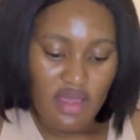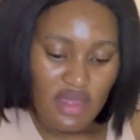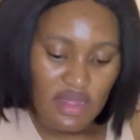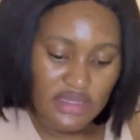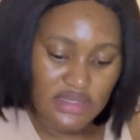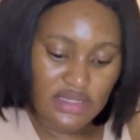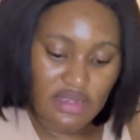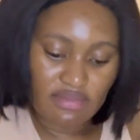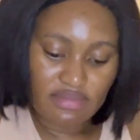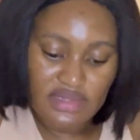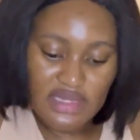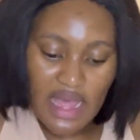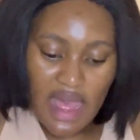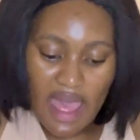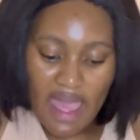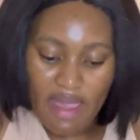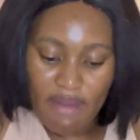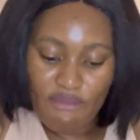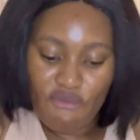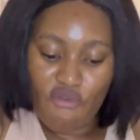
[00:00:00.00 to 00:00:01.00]
some
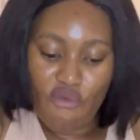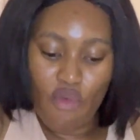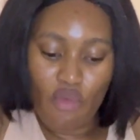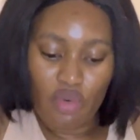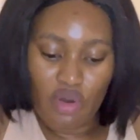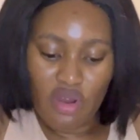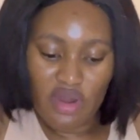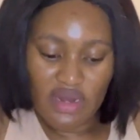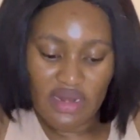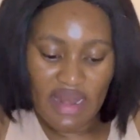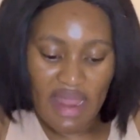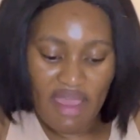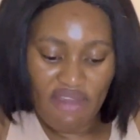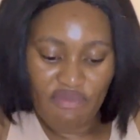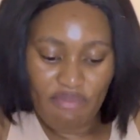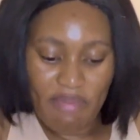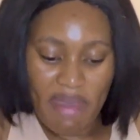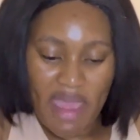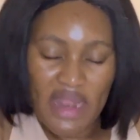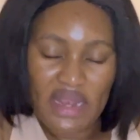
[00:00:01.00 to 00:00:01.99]
time for work-life
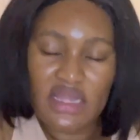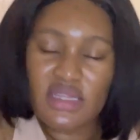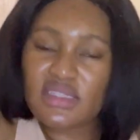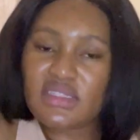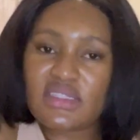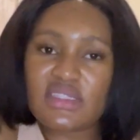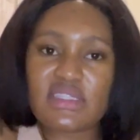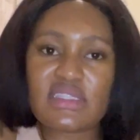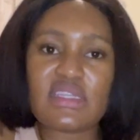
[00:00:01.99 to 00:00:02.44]
balance.